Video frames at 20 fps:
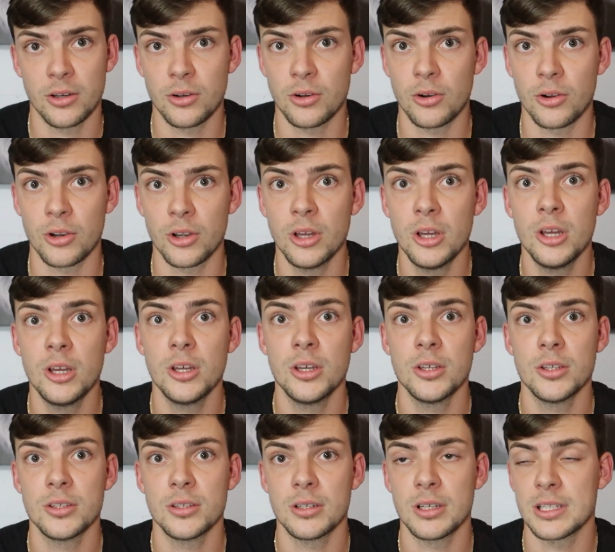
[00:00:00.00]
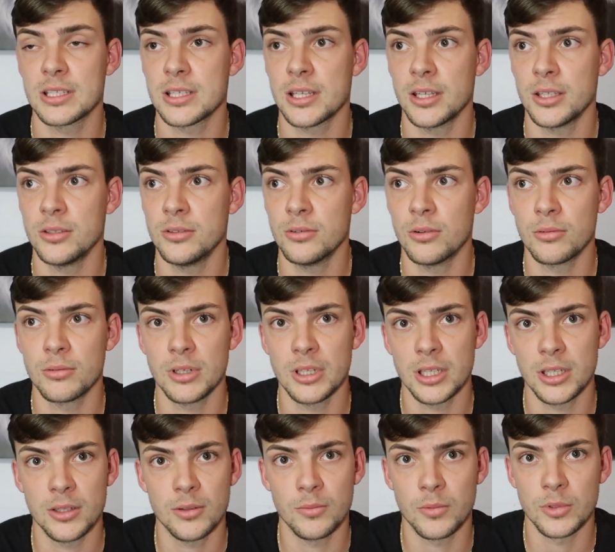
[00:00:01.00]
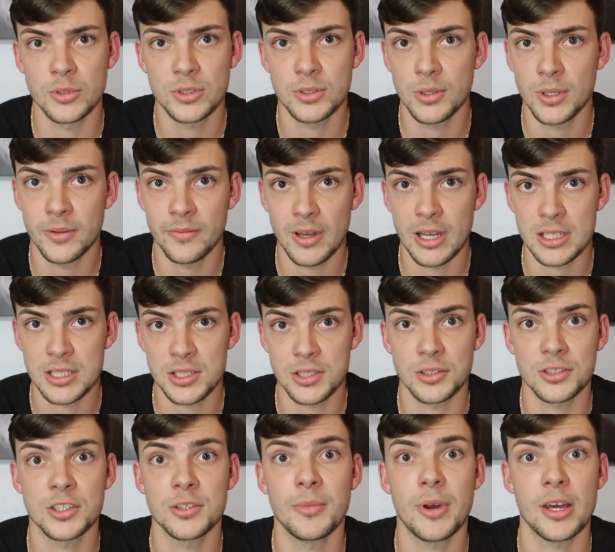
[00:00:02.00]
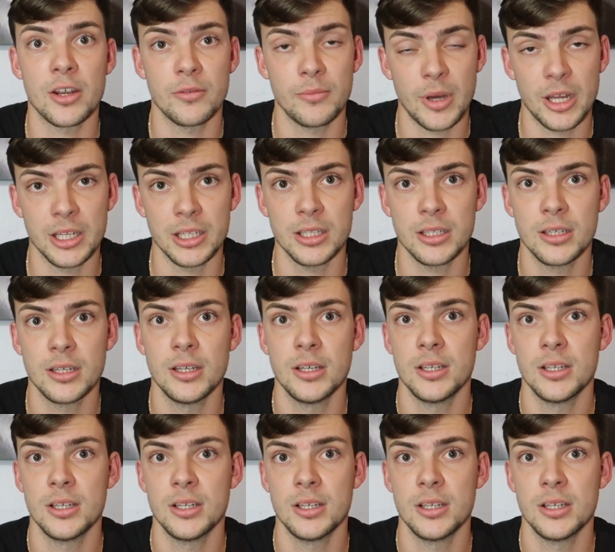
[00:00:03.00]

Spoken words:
Or let's say you only want to invest certain amount of money,